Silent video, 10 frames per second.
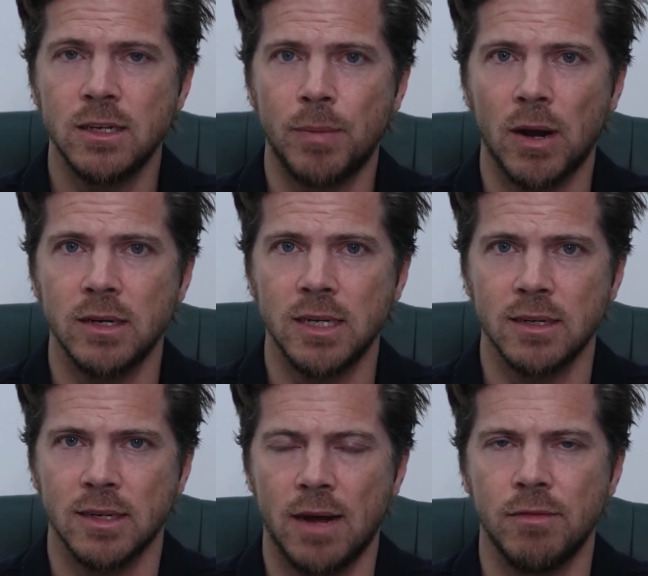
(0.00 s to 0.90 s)
to get into
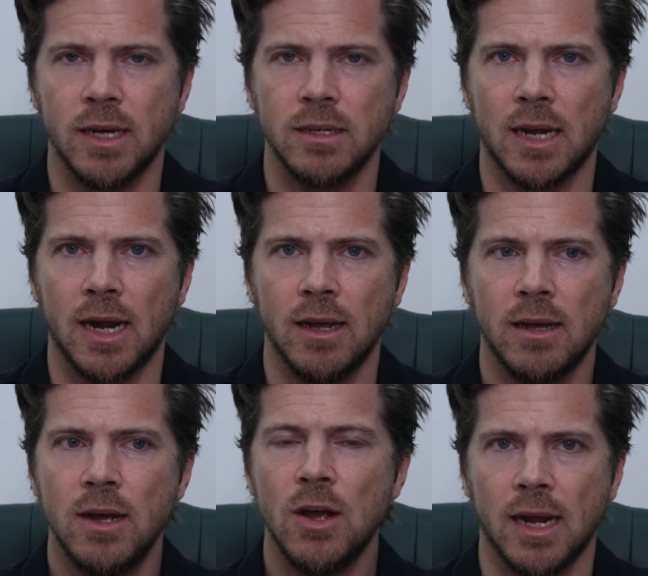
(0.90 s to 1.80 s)
politics and have their
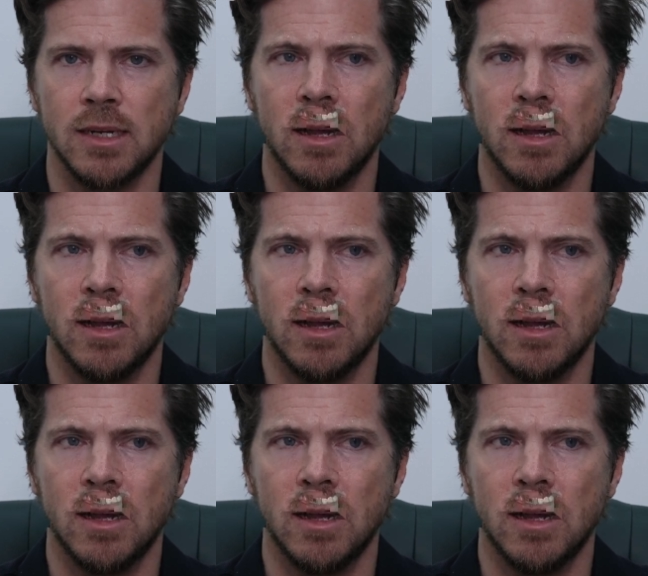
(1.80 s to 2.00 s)
say.